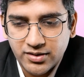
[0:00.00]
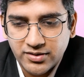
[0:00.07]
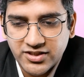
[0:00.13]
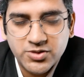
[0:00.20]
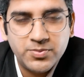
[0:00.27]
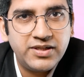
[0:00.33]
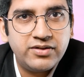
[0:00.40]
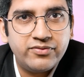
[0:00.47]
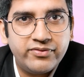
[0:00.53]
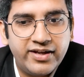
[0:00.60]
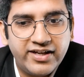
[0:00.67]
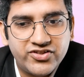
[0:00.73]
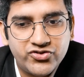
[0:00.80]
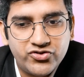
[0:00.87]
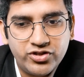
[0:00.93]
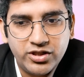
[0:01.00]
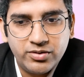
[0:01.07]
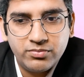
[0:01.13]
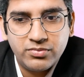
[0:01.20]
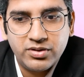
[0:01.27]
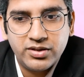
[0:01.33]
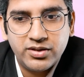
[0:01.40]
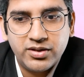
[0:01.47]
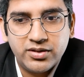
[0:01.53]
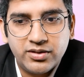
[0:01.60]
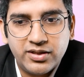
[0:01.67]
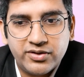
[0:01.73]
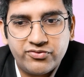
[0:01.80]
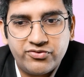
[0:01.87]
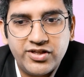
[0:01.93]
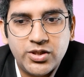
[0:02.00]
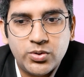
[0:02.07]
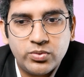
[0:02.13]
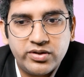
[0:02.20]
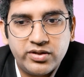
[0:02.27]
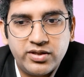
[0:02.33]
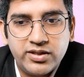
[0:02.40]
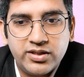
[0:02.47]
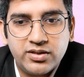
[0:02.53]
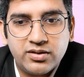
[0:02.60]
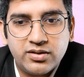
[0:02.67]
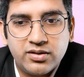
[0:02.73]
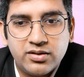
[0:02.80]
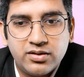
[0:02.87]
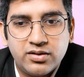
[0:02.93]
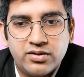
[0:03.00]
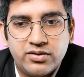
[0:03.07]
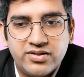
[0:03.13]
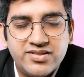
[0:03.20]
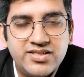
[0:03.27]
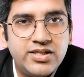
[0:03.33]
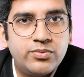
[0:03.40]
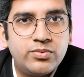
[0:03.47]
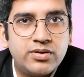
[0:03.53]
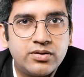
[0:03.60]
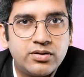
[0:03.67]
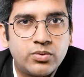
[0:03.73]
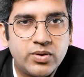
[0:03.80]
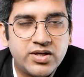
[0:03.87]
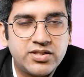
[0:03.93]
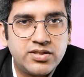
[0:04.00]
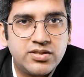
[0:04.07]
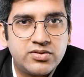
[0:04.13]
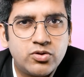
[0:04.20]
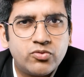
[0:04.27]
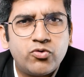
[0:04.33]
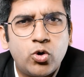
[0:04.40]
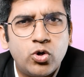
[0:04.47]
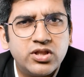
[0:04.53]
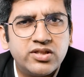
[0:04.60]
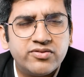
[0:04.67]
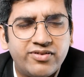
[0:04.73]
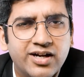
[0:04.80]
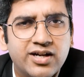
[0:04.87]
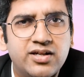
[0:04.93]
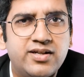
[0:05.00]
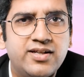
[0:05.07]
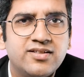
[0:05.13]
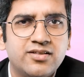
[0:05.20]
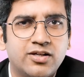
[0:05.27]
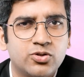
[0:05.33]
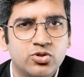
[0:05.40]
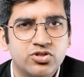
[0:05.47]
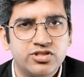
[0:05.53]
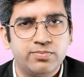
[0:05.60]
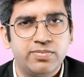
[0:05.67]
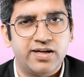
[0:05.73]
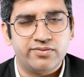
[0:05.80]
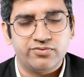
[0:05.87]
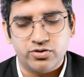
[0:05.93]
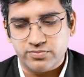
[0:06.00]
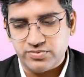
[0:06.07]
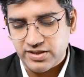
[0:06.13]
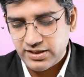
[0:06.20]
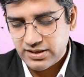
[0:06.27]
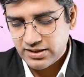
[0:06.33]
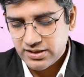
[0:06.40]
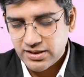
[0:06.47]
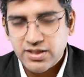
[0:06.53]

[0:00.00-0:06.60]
There's been extremely, like, frequently received questions of all the faculties across the platforms, right?